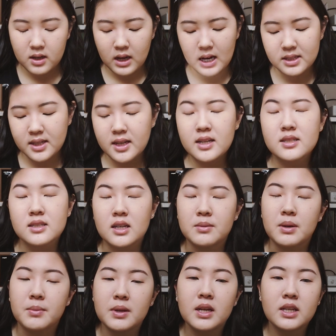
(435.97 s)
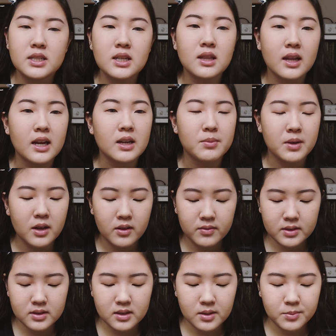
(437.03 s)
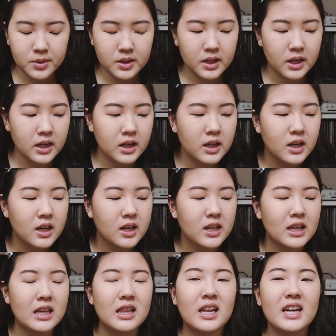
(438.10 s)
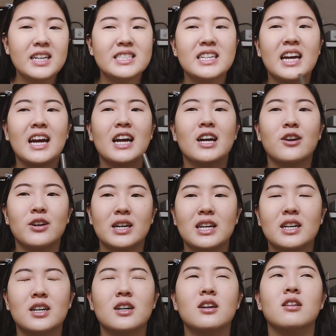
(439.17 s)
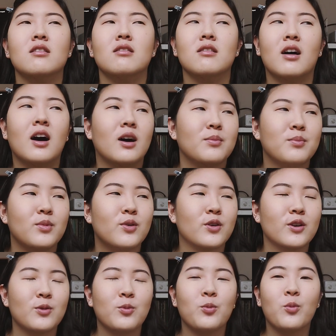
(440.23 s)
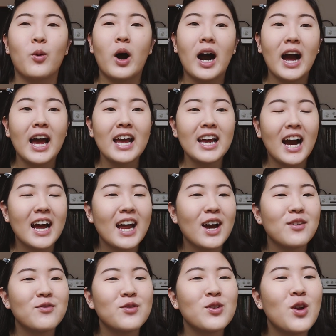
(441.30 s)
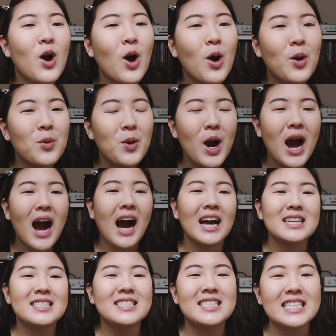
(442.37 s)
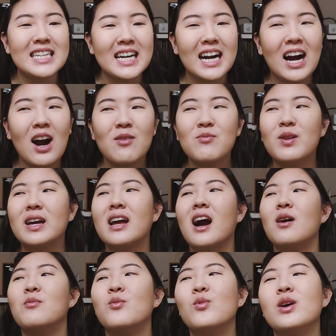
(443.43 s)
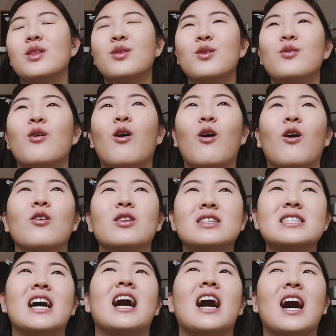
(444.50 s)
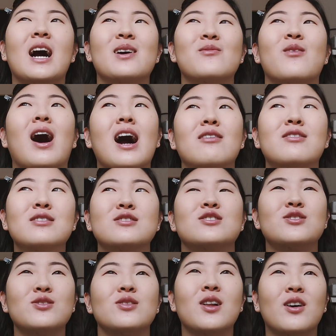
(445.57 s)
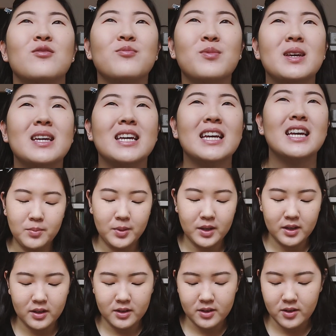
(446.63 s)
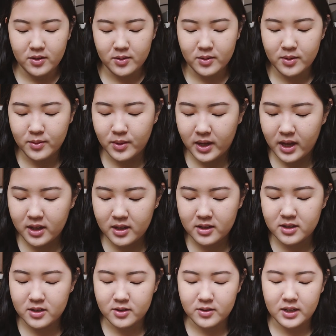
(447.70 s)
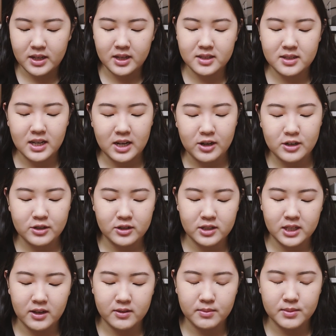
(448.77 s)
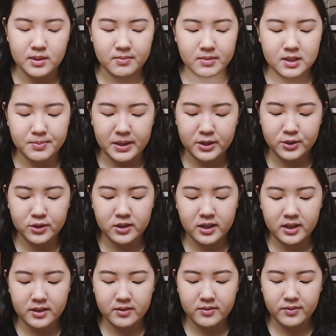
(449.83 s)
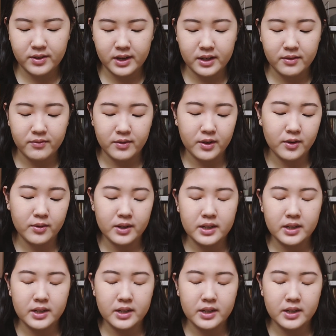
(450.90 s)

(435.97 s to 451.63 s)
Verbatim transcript: I say he doesn't like me, I mean he did like me obviously, but like he liked Eric a lot more. Why? I have no idea. I'm like, I'm with you all the time, why won't you love me? But you know, what can you do? I guess Eric just gives him some special love. I have no